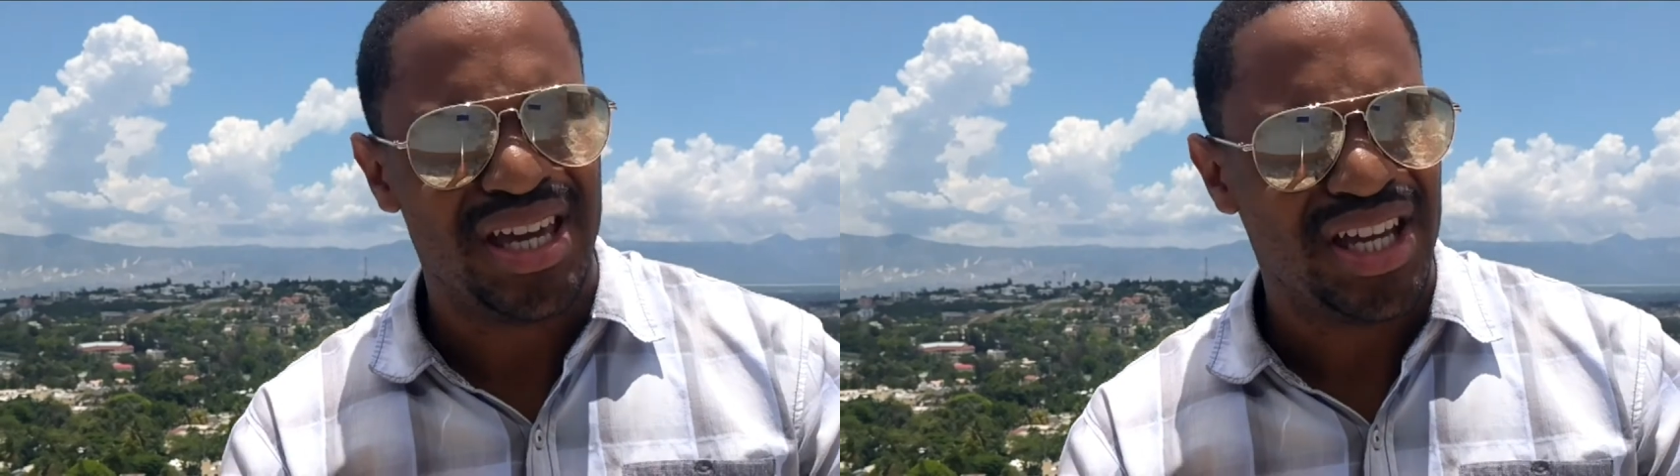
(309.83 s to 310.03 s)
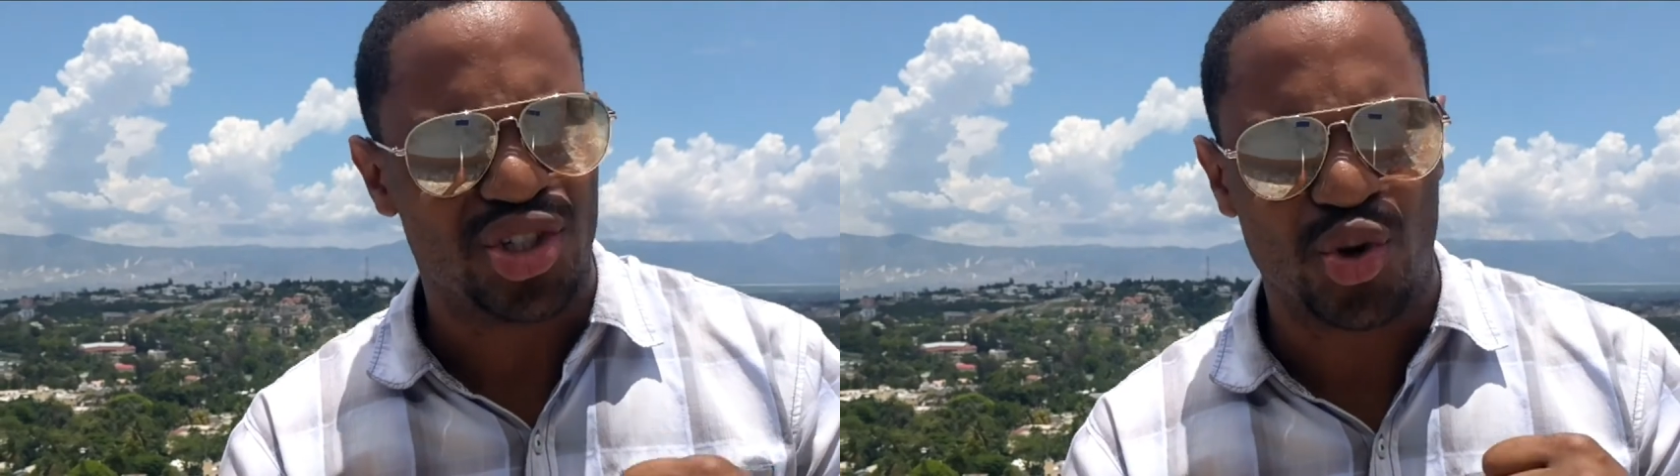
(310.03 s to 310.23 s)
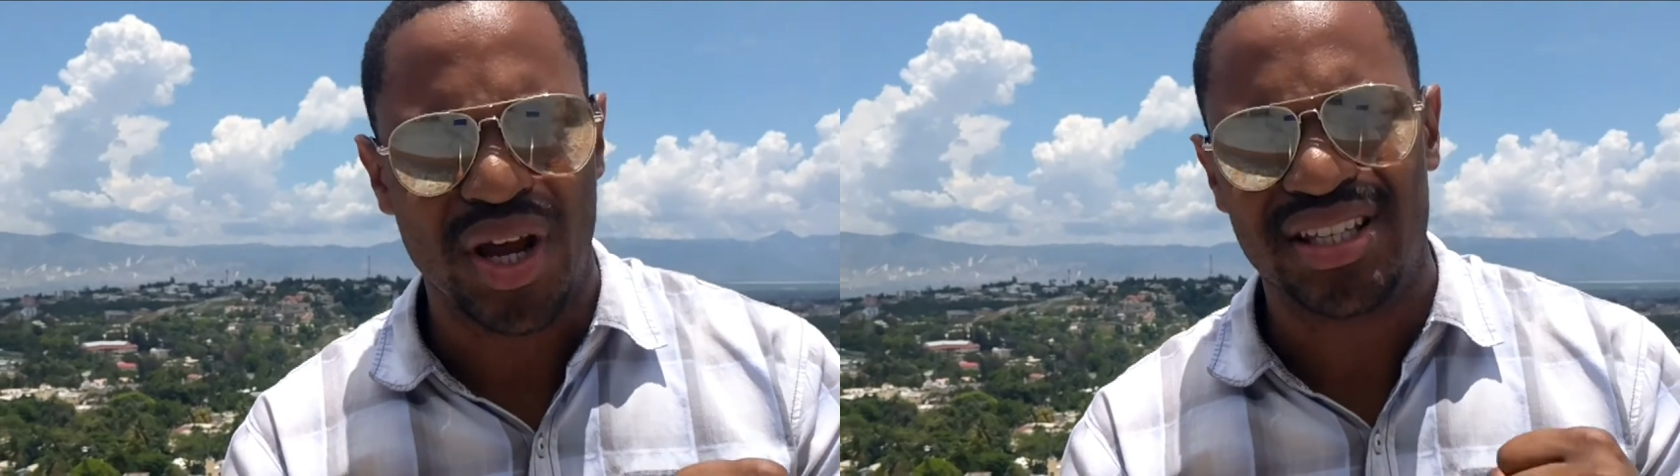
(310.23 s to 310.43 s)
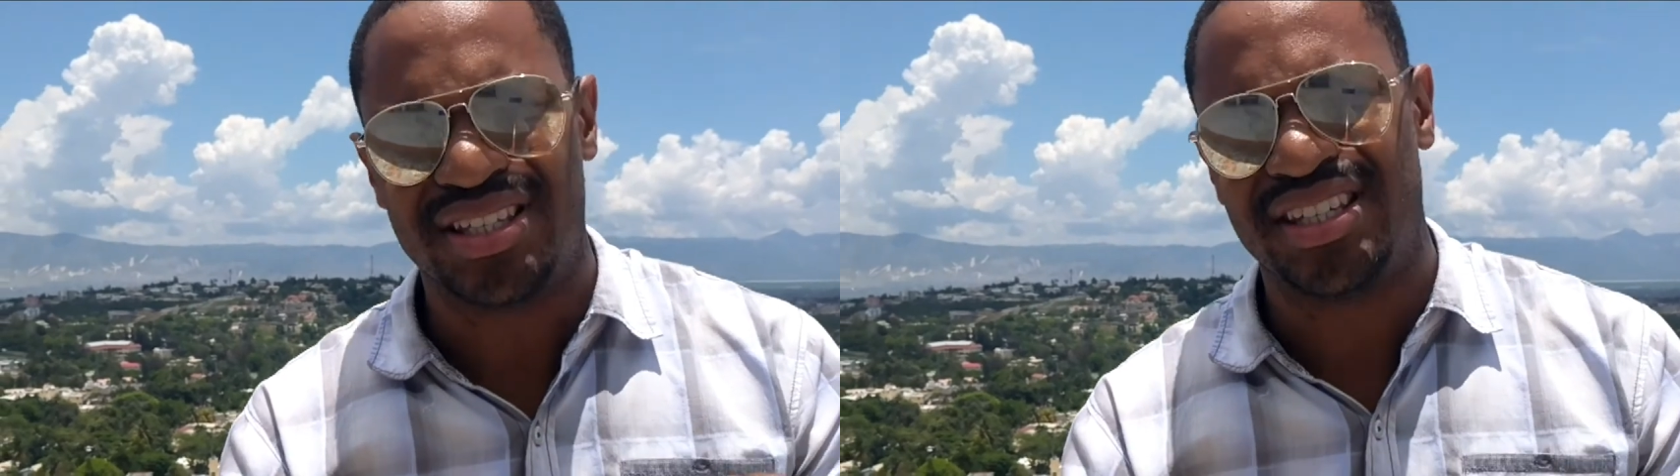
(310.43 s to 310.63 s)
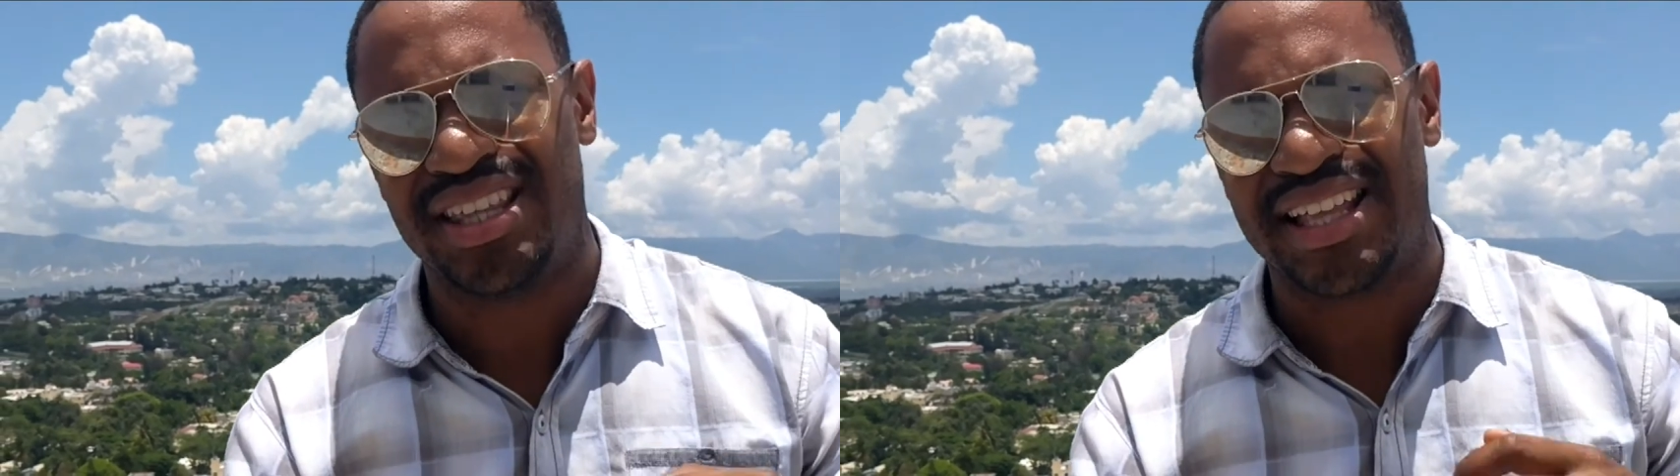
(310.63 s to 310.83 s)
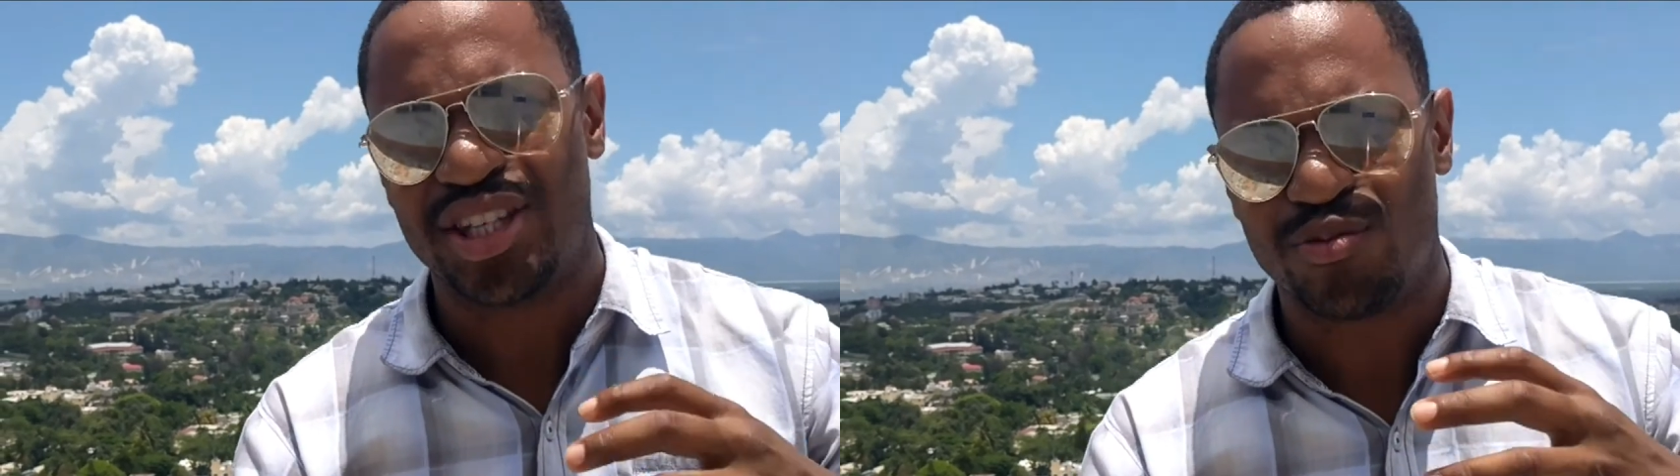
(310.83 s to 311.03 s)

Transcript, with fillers: It's great to see that this